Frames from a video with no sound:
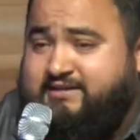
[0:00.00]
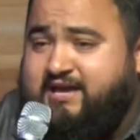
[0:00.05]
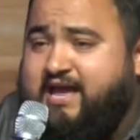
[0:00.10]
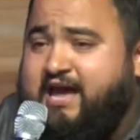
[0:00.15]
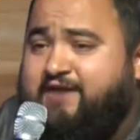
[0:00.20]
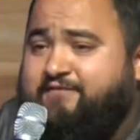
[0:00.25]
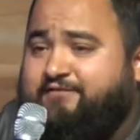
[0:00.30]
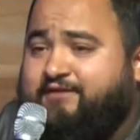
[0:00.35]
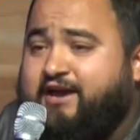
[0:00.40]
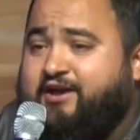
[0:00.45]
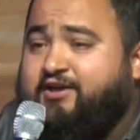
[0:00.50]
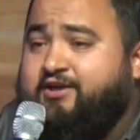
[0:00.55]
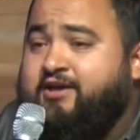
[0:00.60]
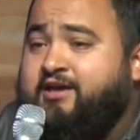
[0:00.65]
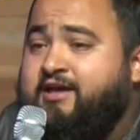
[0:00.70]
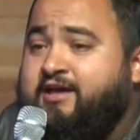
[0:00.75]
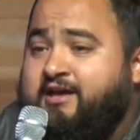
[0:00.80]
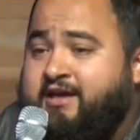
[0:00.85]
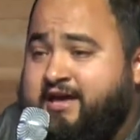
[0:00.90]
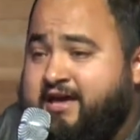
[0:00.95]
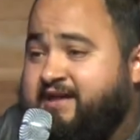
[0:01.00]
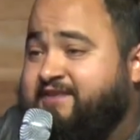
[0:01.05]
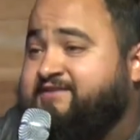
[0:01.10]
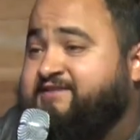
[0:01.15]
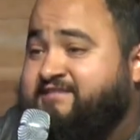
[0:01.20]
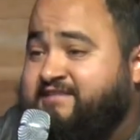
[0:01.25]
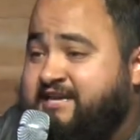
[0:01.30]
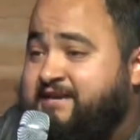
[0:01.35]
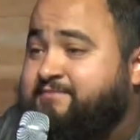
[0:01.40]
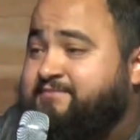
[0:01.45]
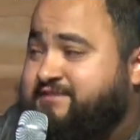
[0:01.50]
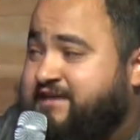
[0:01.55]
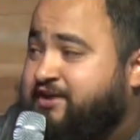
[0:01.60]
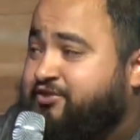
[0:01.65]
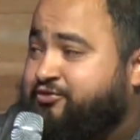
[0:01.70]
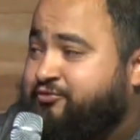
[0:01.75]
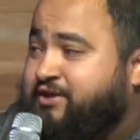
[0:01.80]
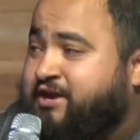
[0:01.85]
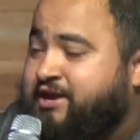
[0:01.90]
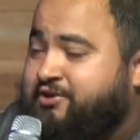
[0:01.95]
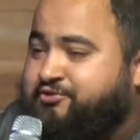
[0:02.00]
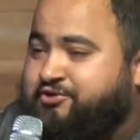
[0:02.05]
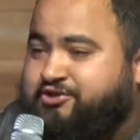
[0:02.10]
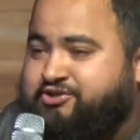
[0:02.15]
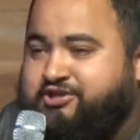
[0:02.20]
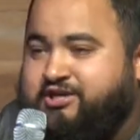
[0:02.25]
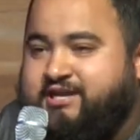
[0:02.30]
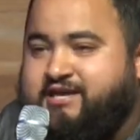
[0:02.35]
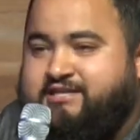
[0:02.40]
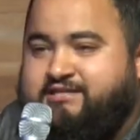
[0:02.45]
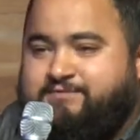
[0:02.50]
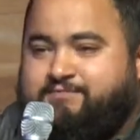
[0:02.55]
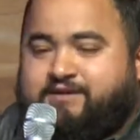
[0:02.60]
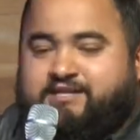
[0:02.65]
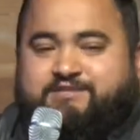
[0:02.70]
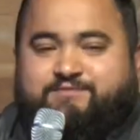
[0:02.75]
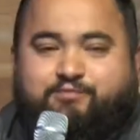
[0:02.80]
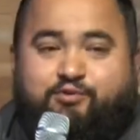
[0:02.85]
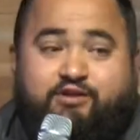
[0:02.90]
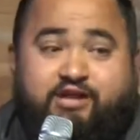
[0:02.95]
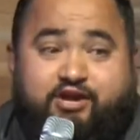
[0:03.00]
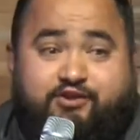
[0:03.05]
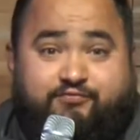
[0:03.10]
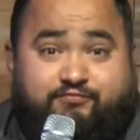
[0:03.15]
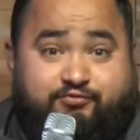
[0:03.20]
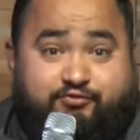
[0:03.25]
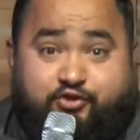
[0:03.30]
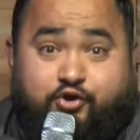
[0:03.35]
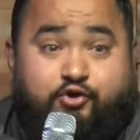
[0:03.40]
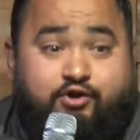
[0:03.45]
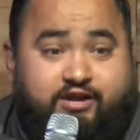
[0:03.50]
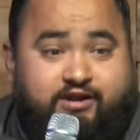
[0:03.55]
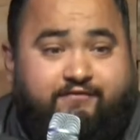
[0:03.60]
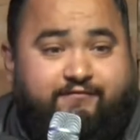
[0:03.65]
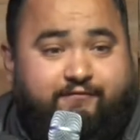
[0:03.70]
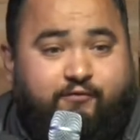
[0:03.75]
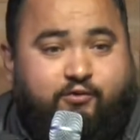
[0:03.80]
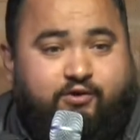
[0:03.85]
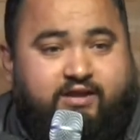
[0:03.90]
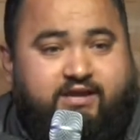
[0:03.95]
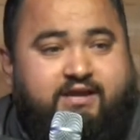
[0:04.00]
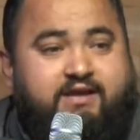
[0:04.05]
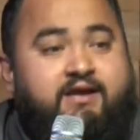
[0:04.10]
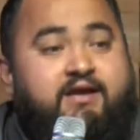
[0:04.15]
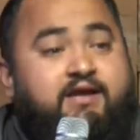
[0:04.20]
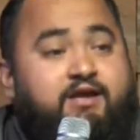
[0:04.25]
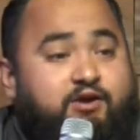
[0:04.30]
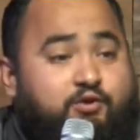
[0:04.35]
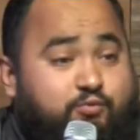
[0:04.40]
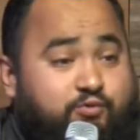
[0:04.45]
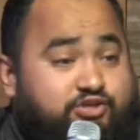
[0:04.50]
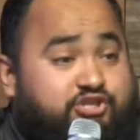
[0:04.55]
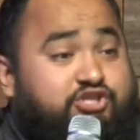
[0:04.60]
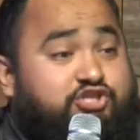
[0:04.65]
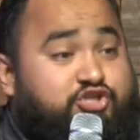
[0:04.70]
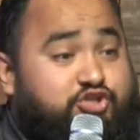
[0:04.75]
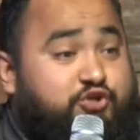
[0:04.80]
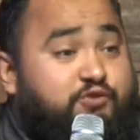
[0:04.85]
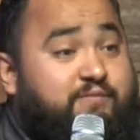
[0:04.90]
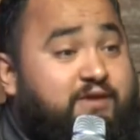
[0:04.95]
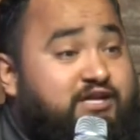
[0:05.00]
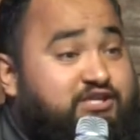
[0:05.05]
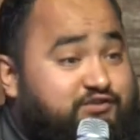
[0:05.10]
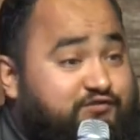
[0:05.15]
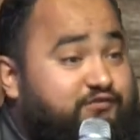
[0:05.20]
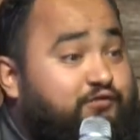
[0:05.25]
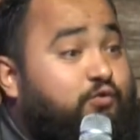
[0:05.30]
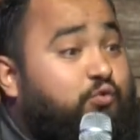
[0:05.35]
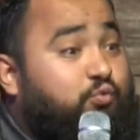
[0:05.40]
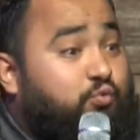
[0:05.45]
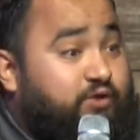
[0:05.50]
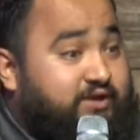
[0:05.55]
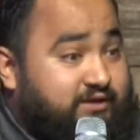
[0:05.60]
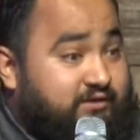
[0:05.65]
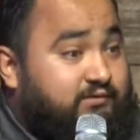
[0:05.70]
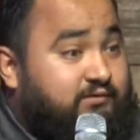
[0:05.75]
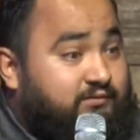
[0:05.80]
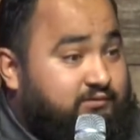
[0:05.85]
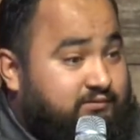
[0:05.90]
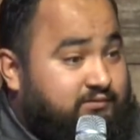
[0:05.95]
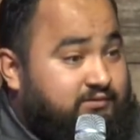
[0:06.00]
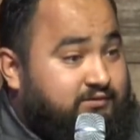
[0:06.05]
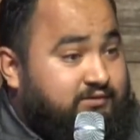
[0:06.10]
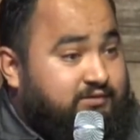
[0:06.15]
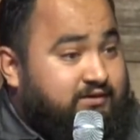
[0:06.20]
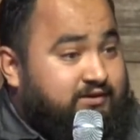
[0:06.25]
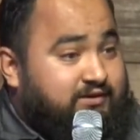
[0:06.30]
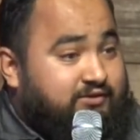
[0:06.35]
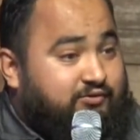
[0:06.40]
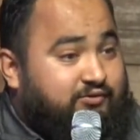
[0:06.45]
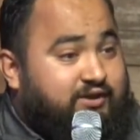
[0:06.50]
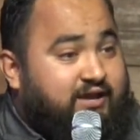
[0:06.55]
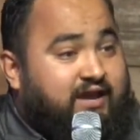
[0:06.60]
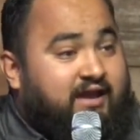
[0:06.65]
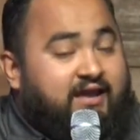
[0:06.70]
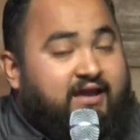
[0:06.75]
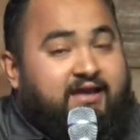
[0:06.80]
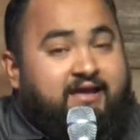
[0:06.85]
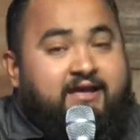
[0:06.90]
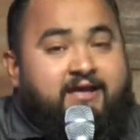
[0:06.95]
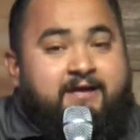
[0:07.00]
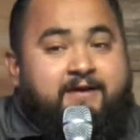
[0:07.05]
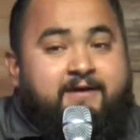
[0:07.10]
They have it seems like 300 chickens, but it's more like 30 to 40, which is too much for real, okay?